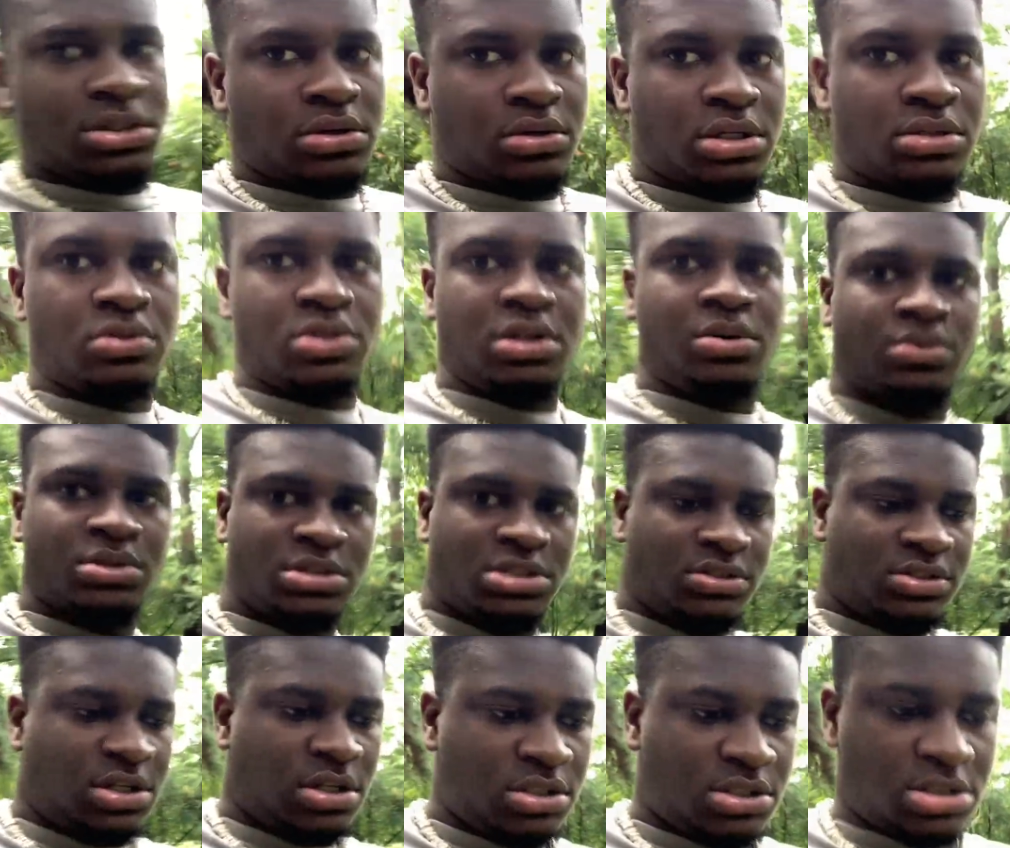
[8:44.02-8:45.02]
out. I know y'all want to see
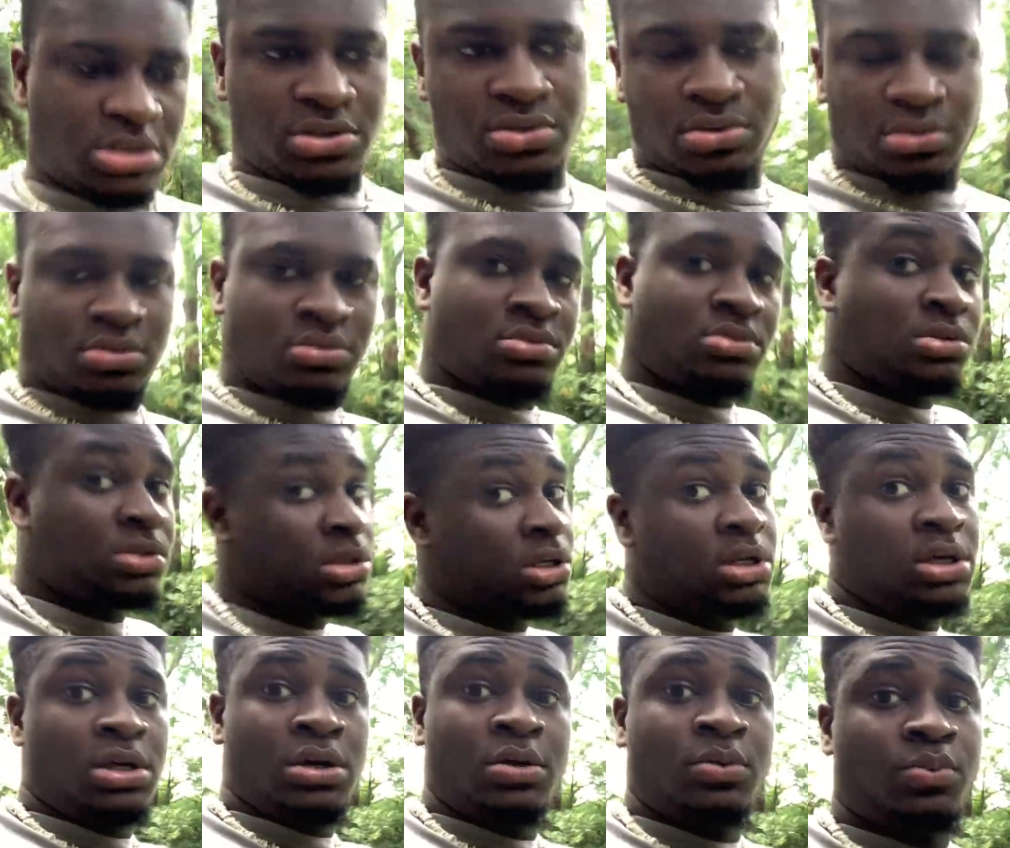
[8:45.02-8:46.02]
content, so
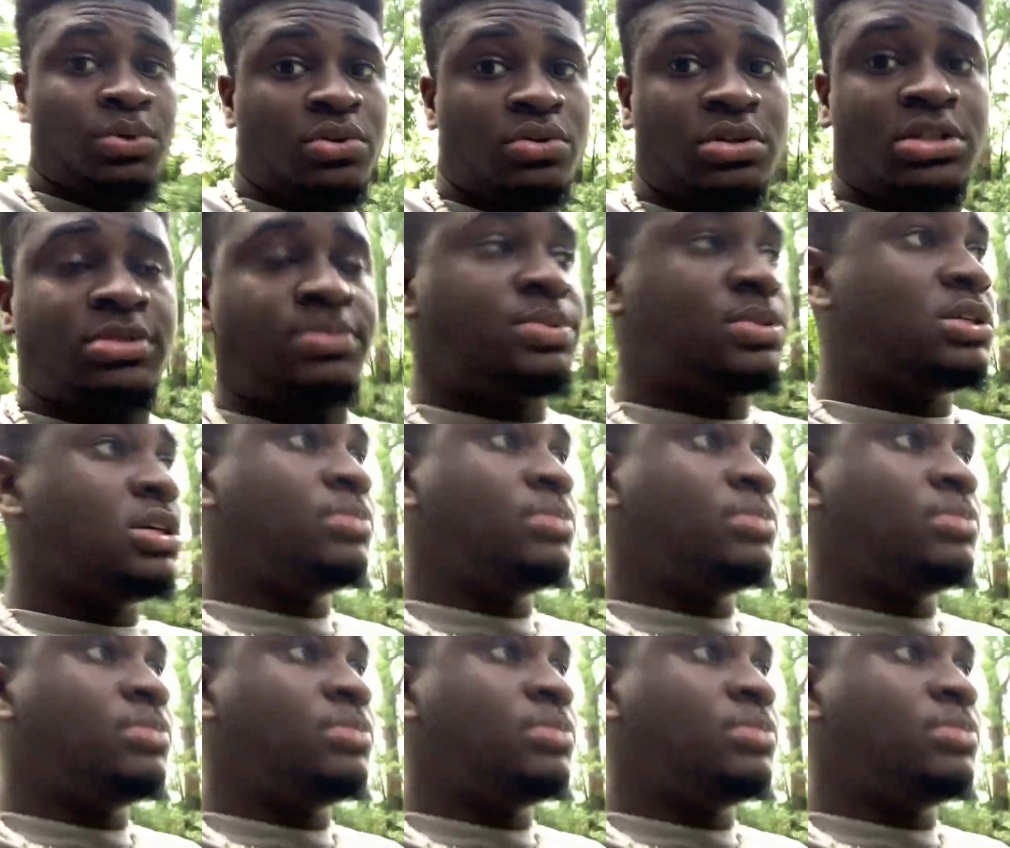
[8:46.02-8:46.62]
we're gonna keep it